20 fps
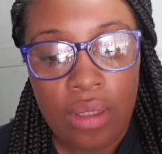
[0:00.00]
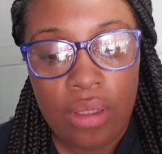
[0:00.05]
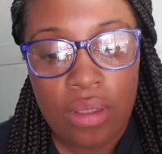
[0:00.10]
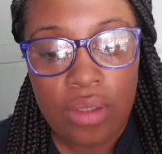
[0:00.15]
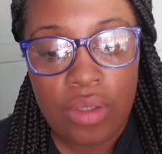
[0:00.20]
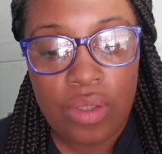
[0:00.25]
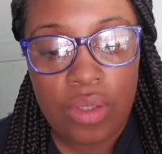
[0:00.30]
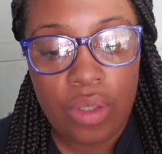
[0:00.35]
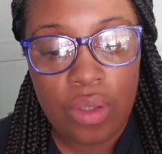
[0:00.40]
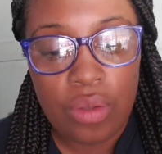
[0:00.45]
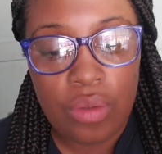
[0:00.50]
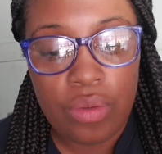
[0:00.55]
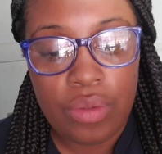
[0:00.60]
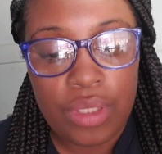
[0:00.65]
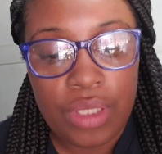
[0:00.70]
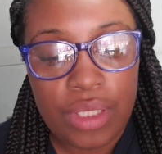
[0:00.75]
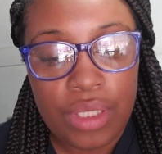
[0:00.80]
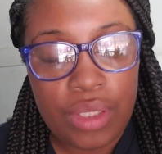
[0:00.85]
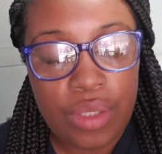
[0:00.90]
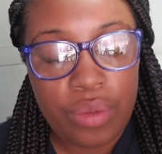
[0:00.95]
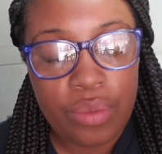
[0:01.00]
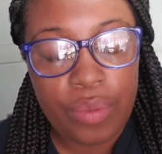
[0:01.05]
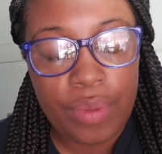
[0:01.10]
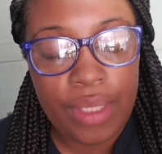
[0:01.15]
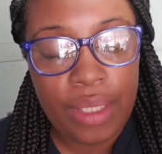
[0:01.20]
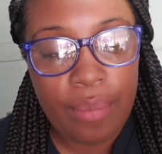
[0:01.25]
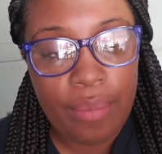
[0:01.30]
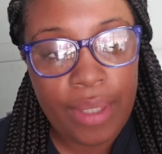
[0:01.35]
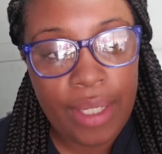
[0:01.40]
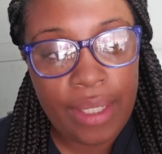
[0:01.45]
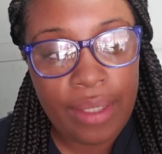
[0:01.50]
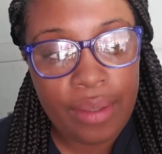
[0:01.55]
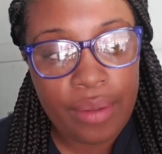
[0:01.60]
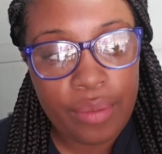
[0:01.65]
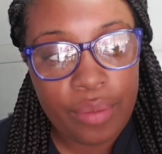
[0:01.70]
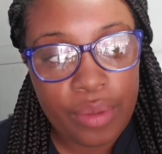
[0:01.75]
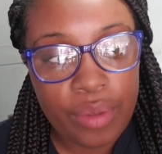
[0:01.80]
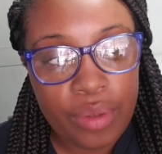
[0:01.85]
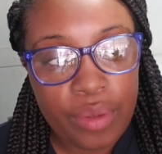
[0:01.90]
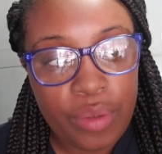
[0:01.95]
So just to run it back
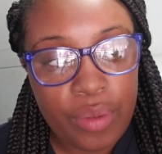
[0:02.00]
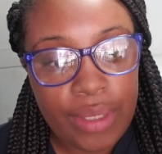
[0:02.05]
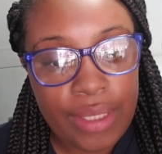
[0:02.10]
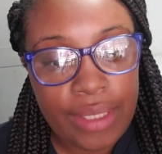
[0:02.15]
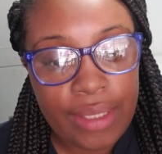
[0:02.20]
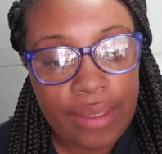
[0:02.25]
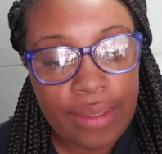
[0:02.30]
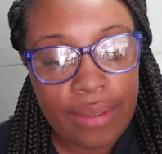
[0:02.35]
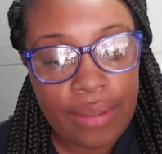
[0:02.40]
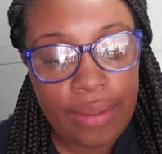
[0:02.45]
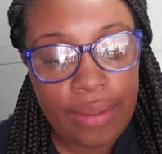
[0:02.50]
real quick,